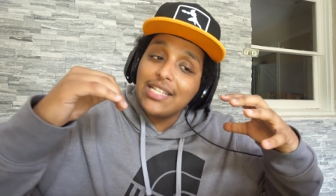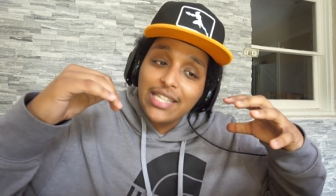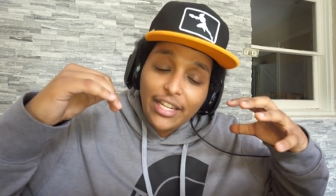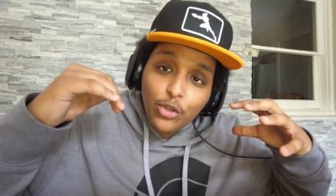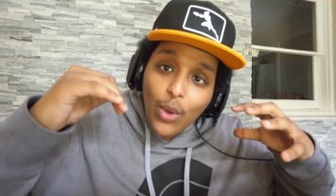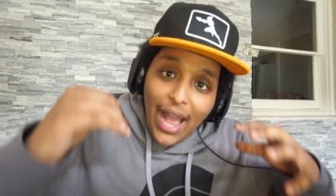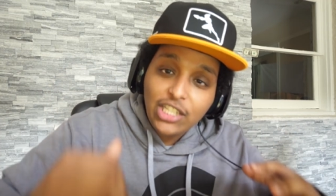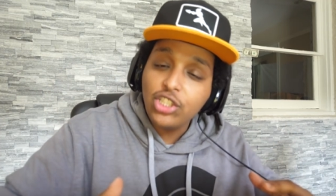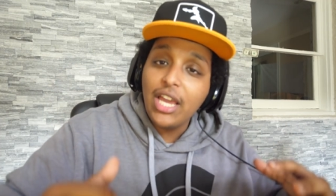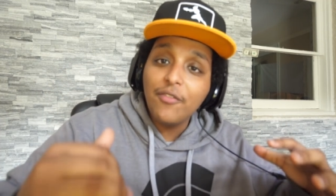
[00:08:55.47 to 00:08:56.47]
it's like you
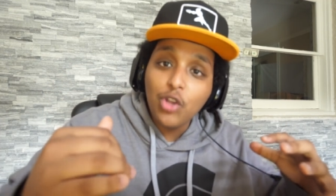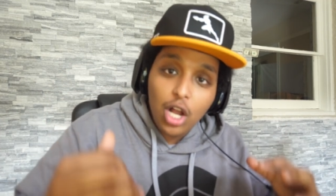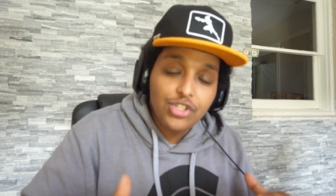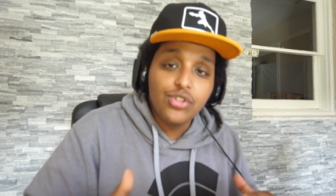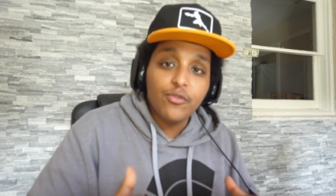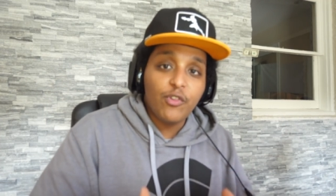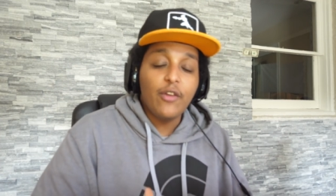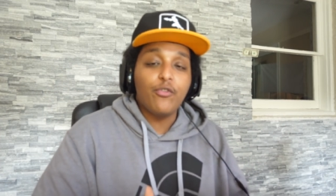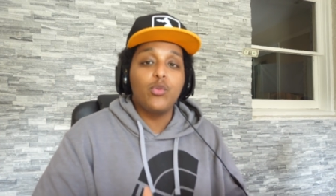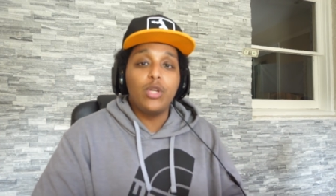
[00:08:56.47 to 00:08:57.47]
actually have to hustle and
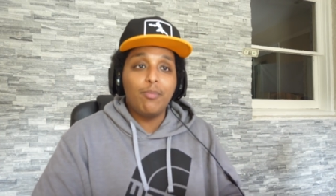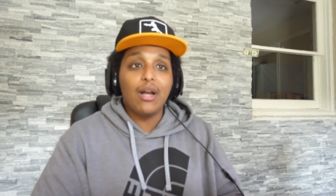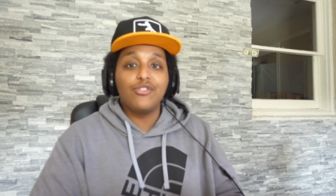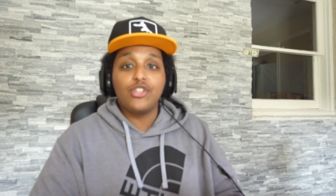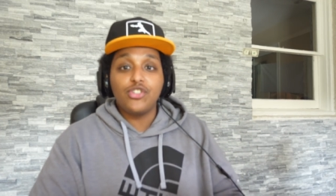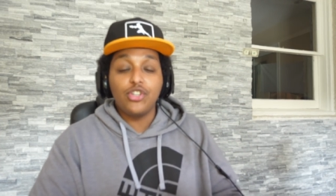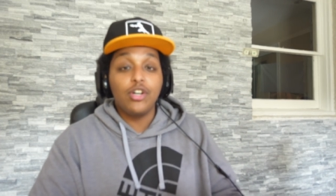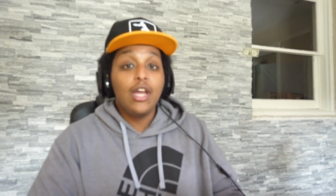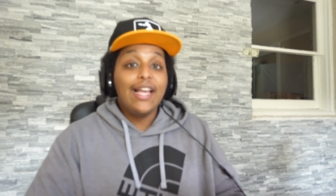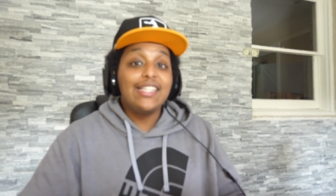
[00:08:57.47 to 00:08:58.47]
fight for the rebounds this
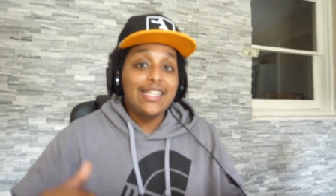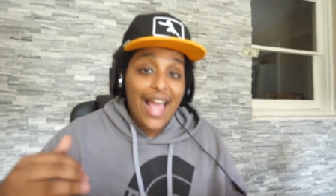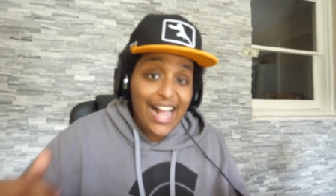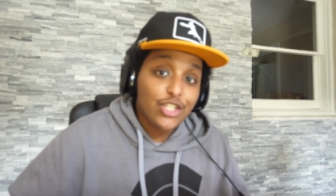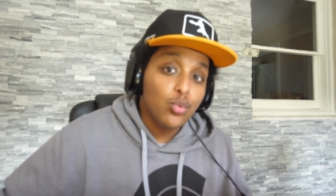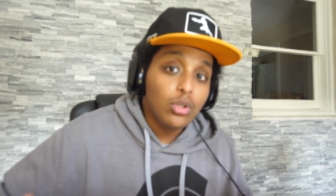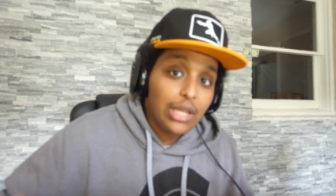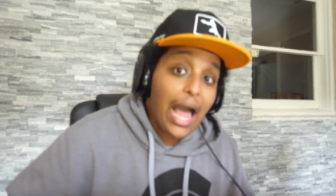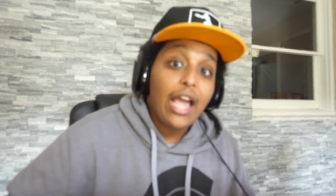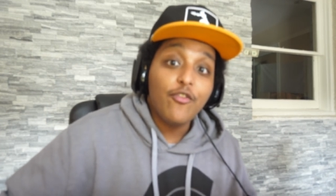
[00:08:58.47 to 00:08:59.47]
year. It's an actual
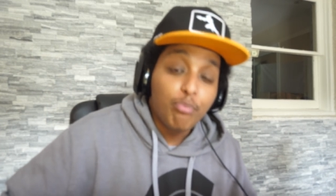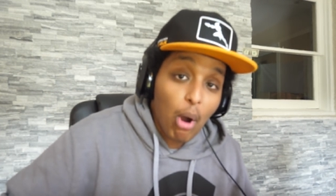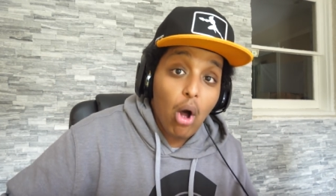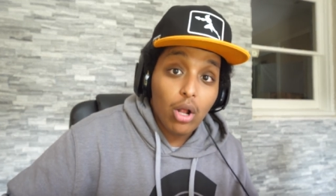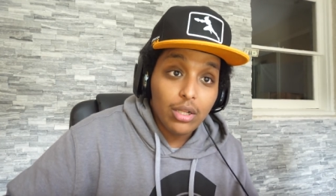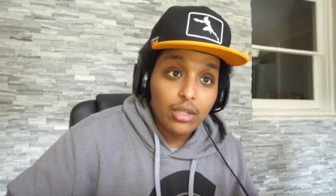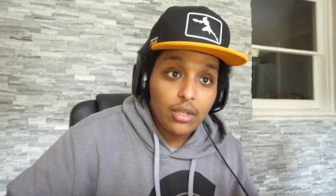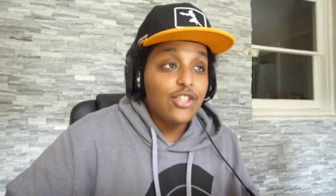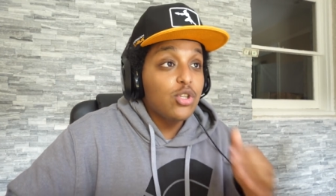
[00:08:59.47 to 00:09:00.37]
live ball. And